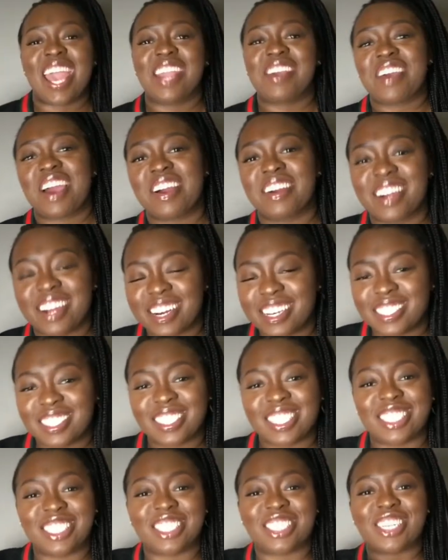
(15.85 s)
Crown Girls,
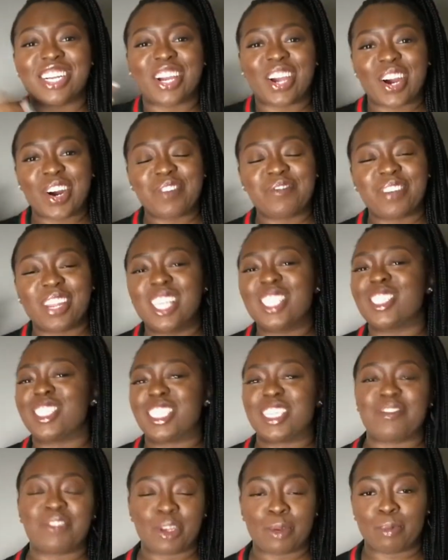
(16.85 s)
it's your girl, Minister
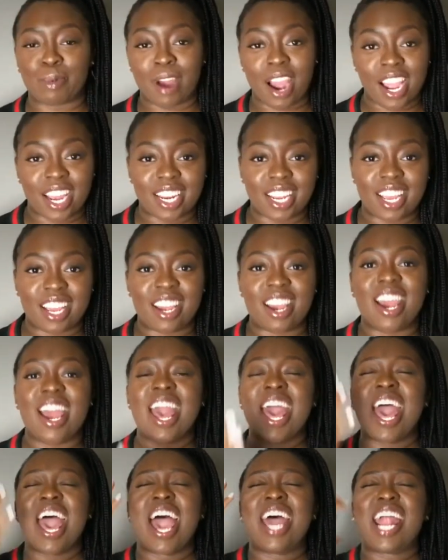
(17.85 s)
Tiffany Bryan here,
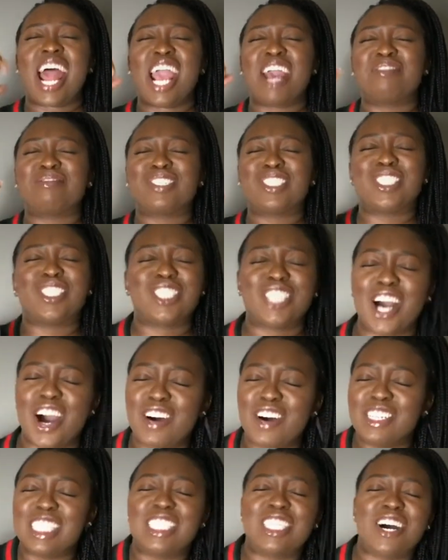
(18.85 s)
and I am
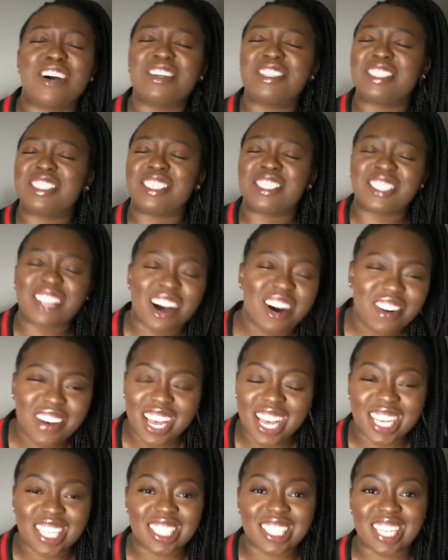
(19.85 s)
so
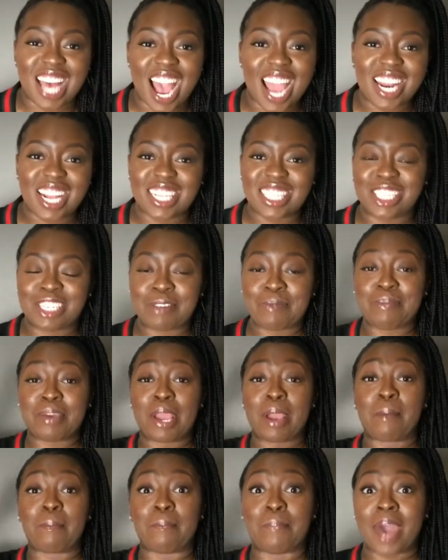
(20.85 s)
excited to
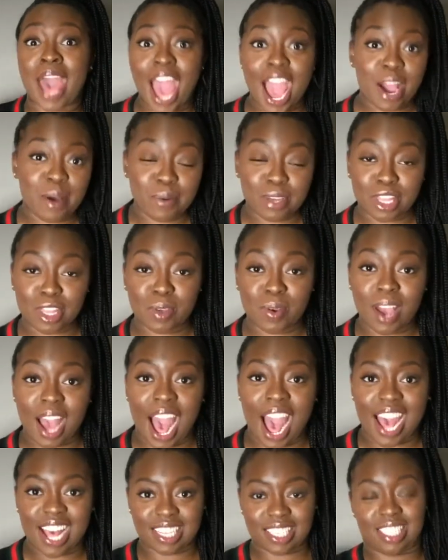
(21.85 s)
be back with you
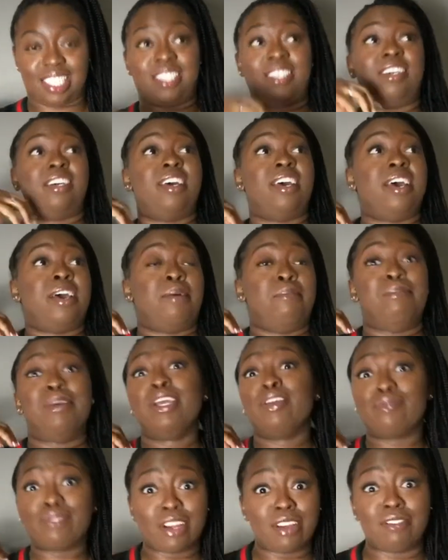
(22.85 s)
guys, to
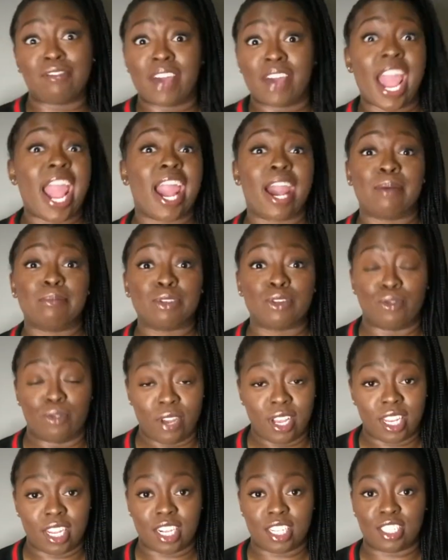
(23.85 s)
be revamped,
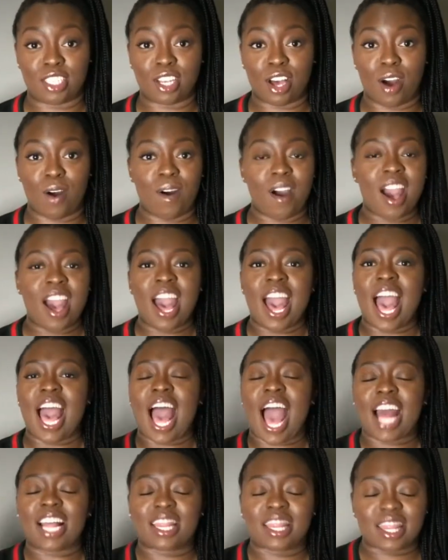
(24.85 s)
really. So
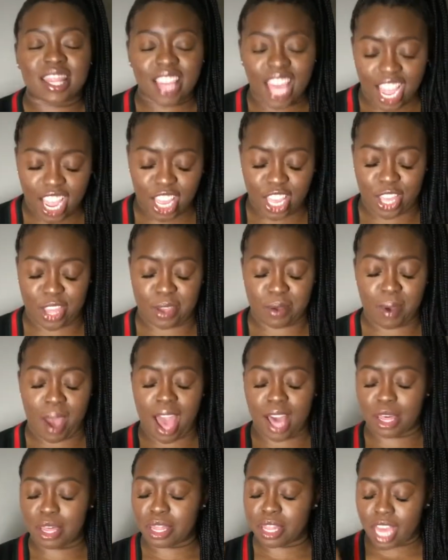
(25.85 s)
I thank you.
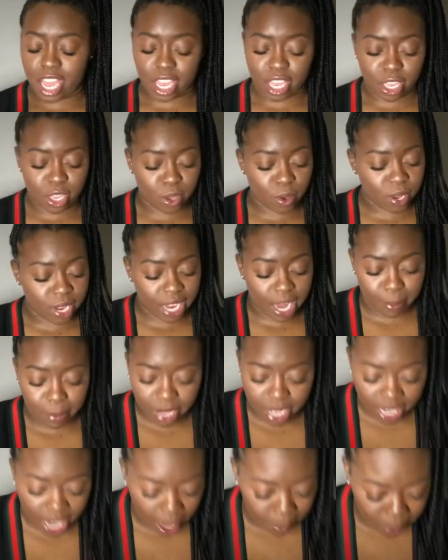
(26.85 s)
Let me
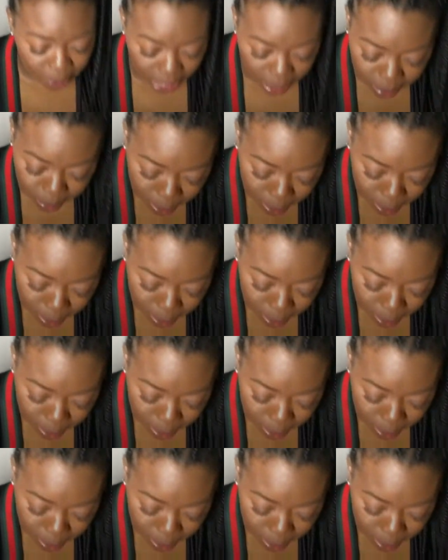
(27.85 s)
clap it up.